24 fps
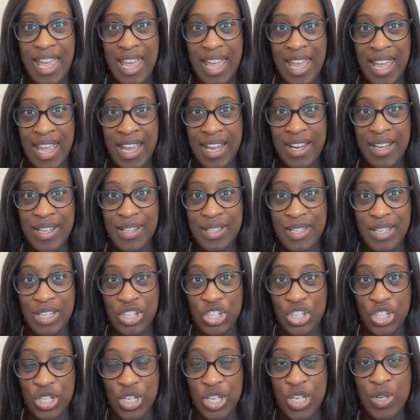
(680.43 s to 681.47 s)
Air
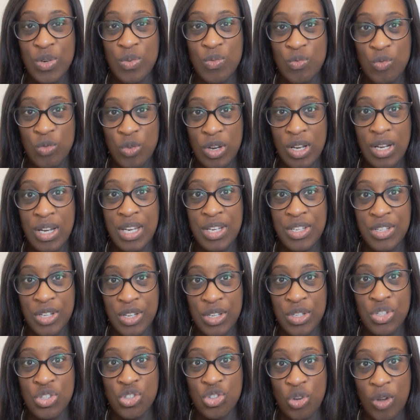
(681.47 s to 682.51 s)
conditioning really
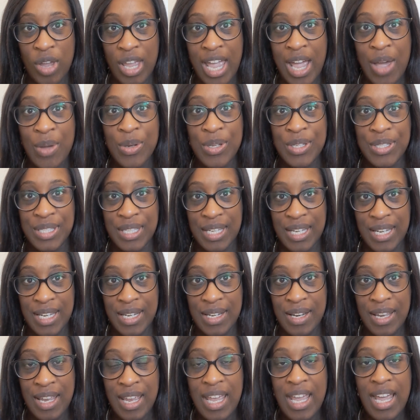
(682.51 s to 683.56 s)
does dry out the
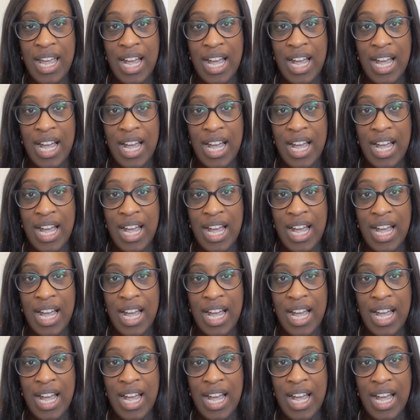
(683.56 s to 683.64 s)
skin.